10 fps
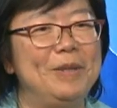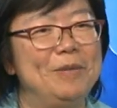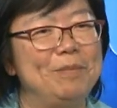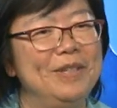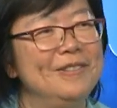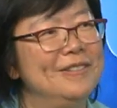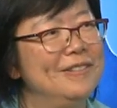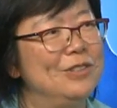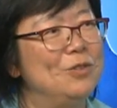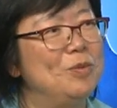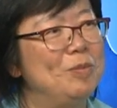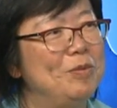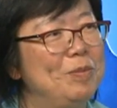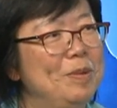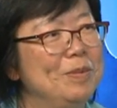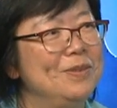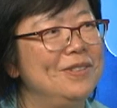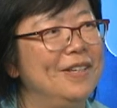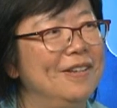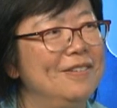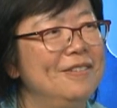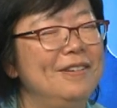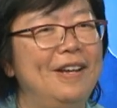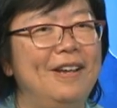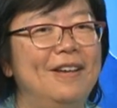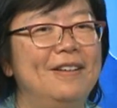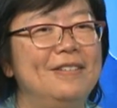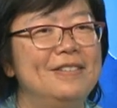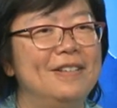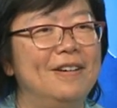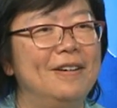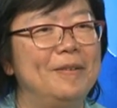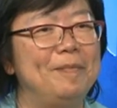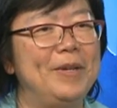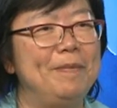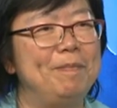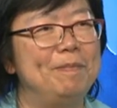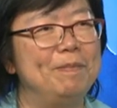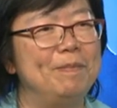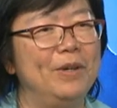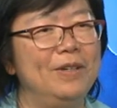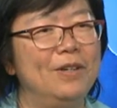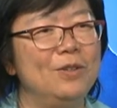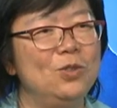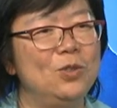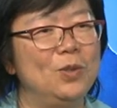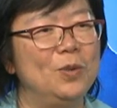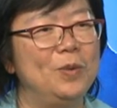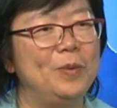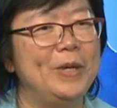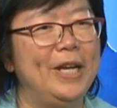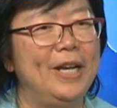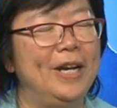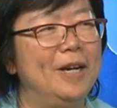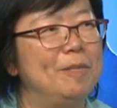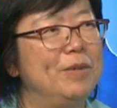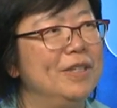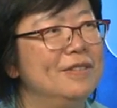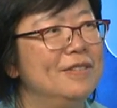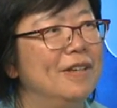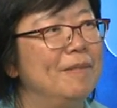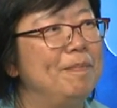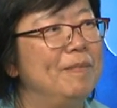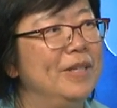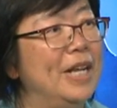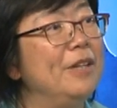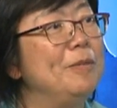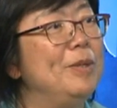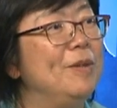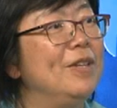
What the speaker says: But it brings this group of people together, and it also brings an element